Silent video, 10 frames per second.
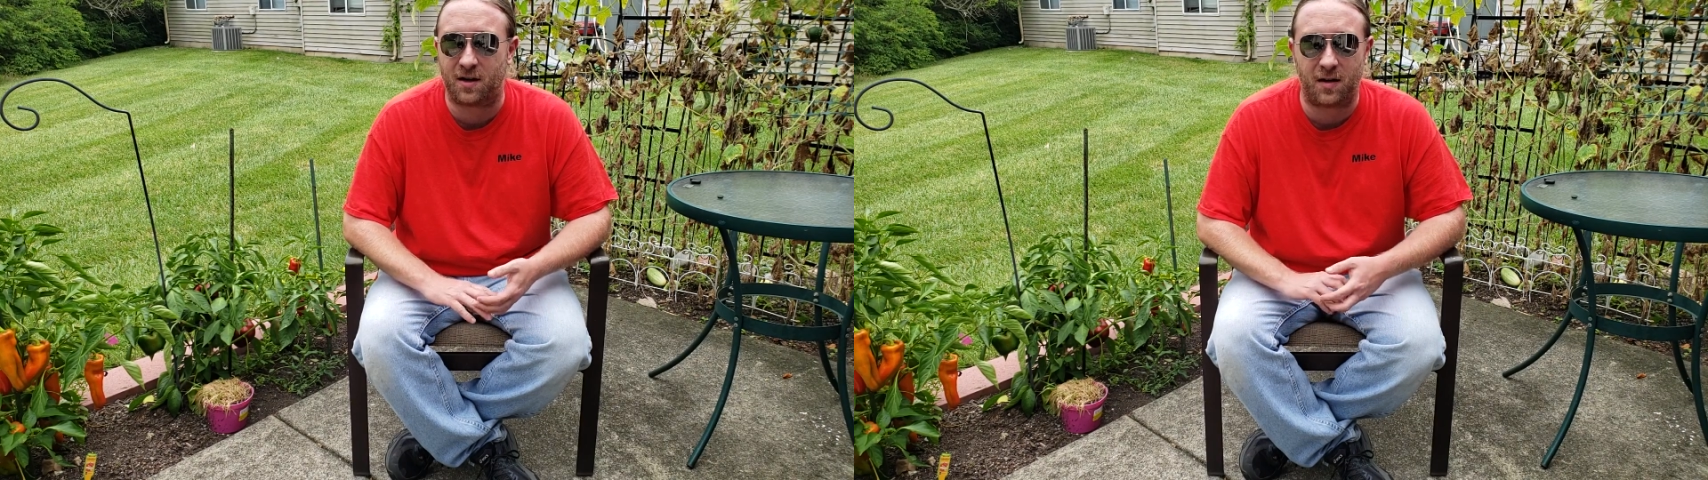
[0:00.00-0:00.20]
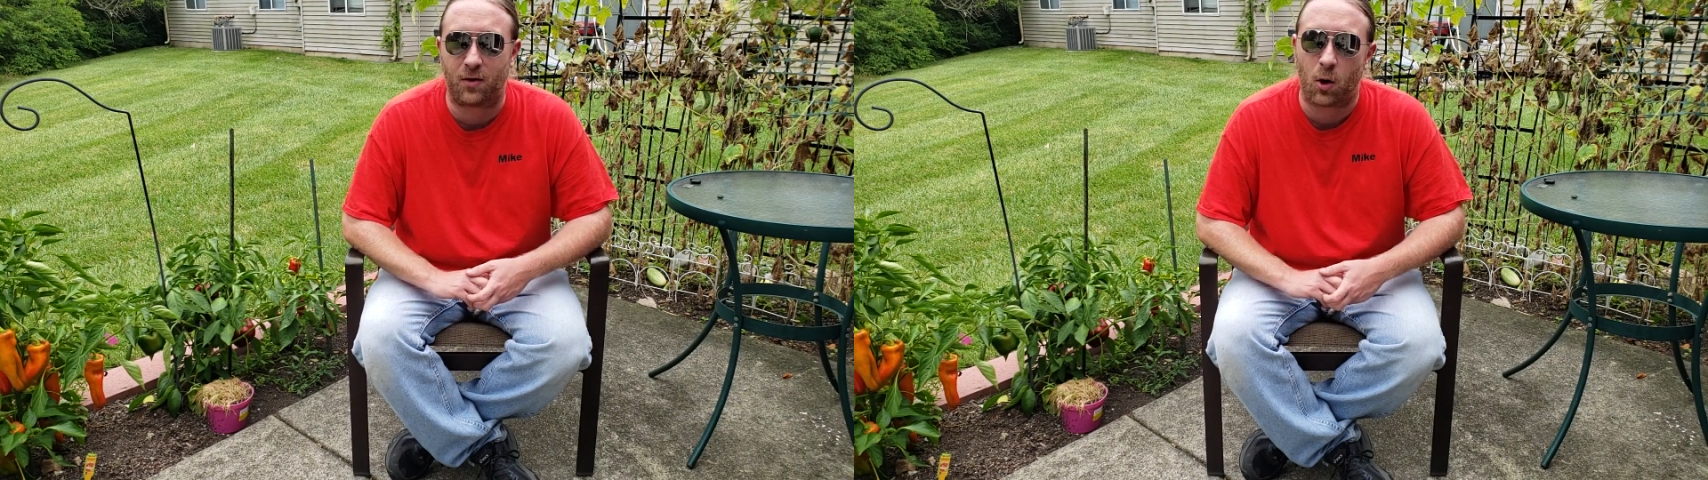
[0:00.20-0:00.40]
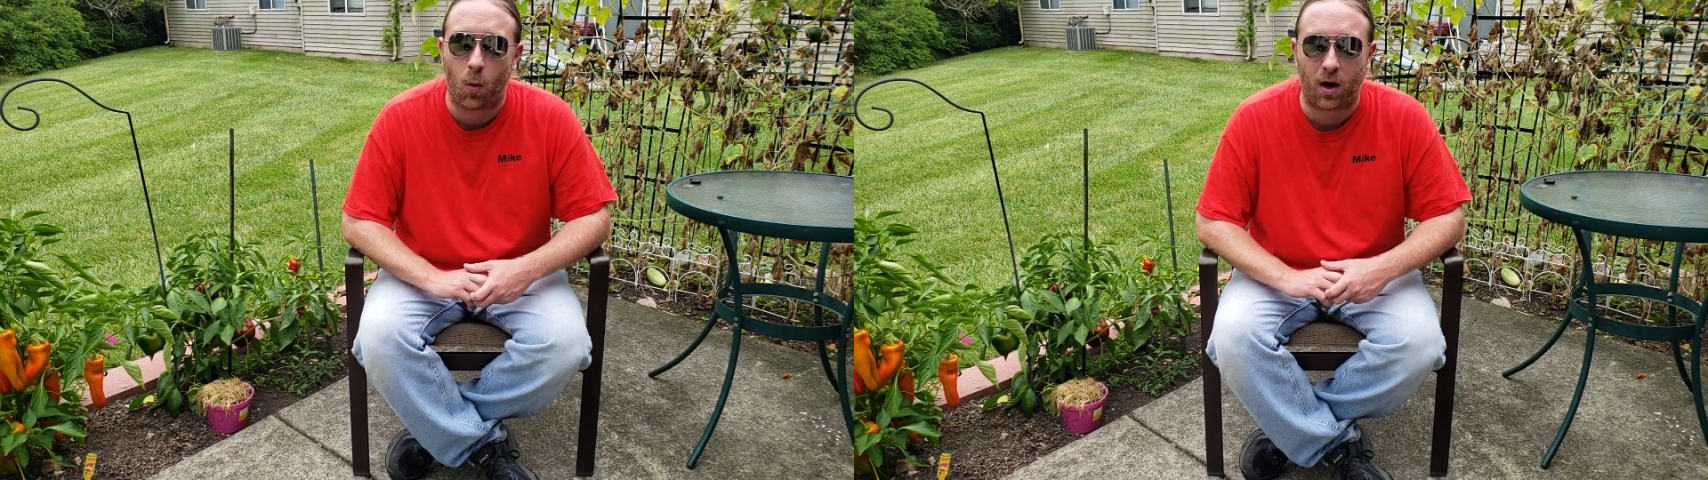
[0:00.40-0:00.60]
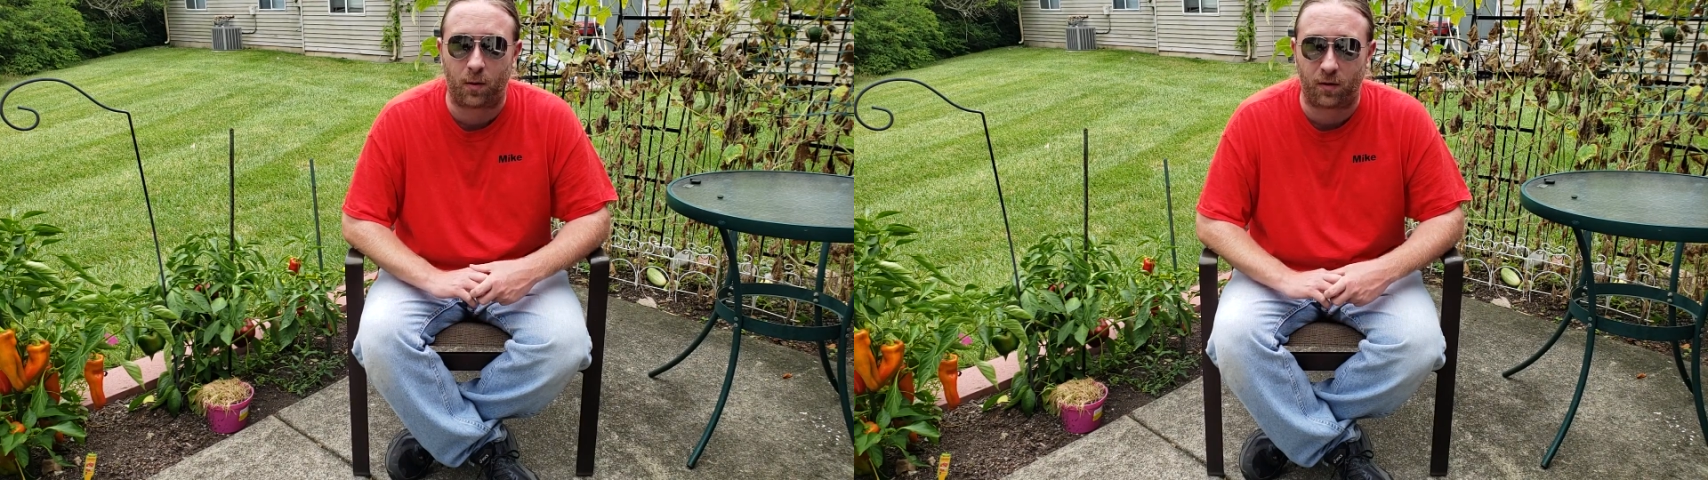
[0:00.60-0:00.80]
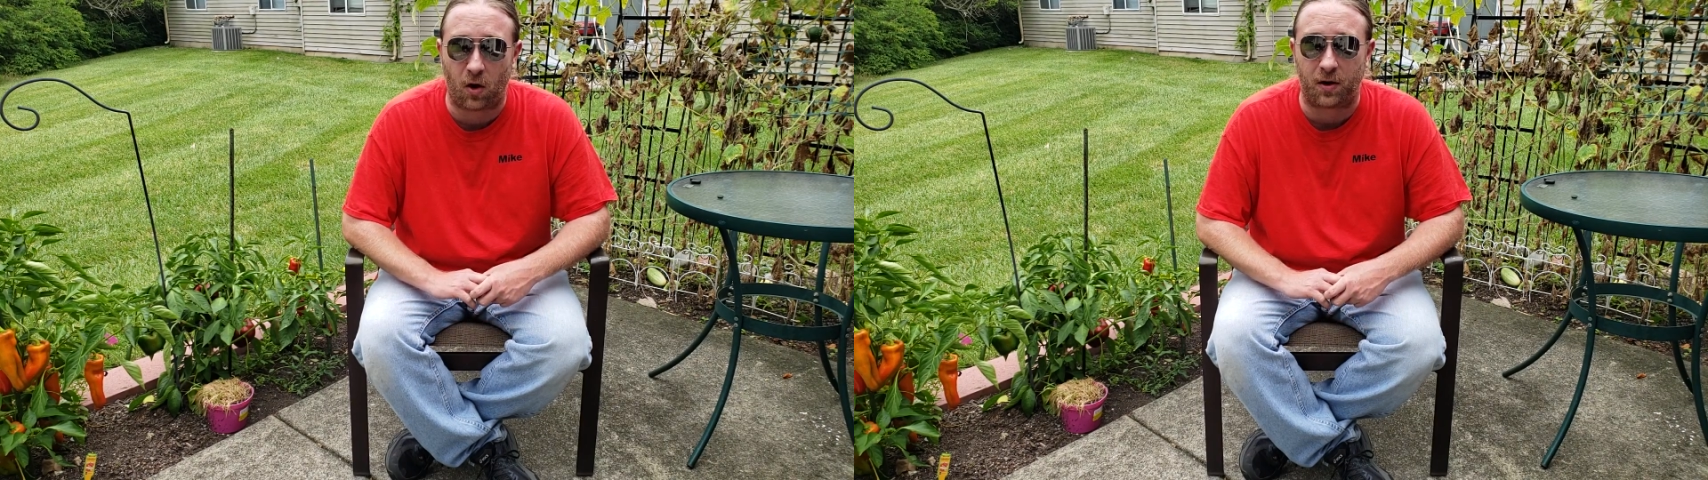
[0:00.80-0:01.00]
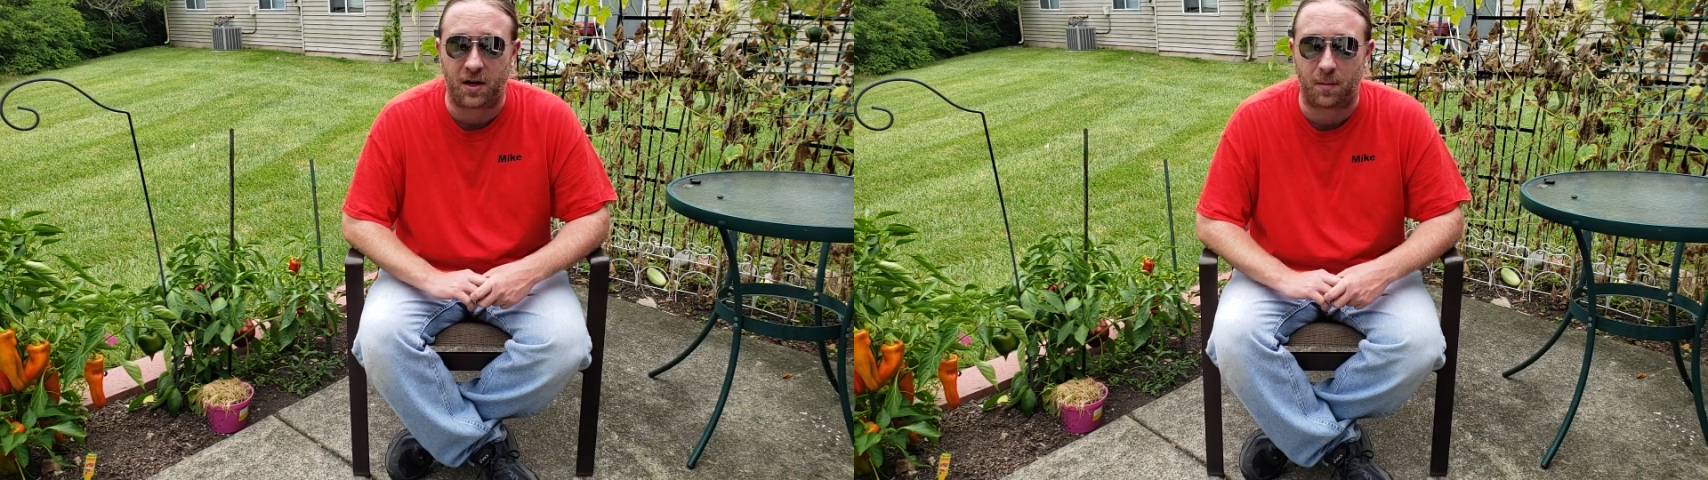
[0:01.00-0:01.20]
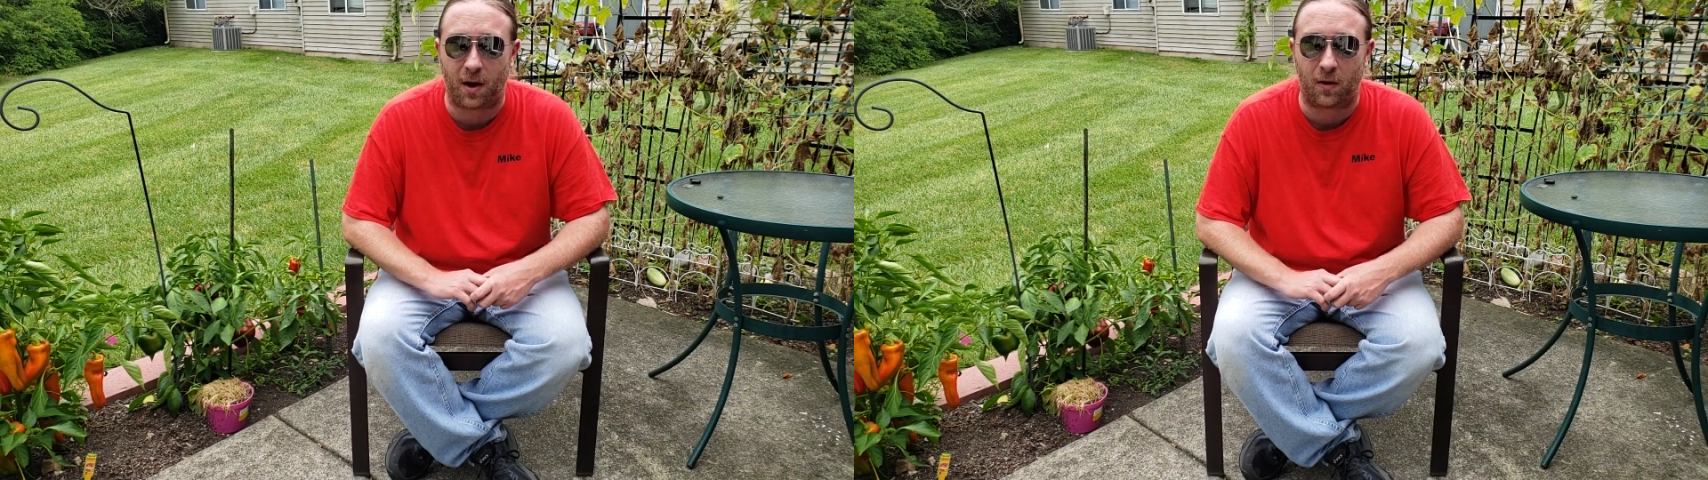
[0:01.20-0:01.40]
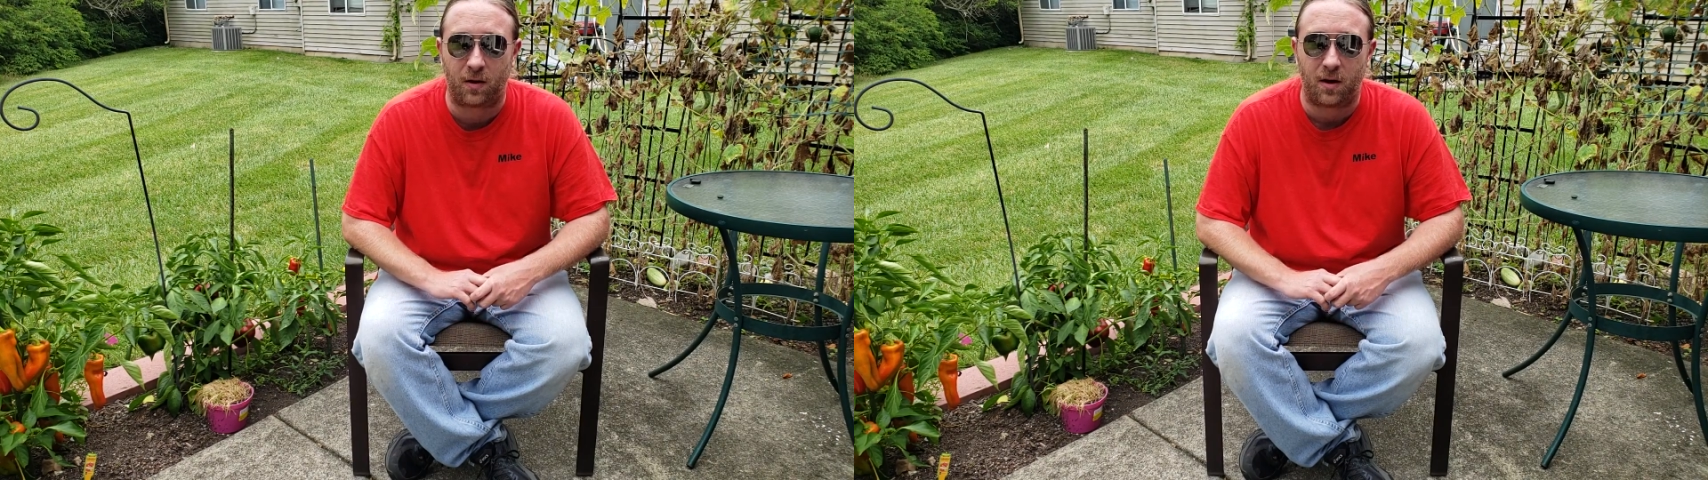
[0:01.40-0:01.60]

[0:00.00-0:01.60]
even know what I was talking about.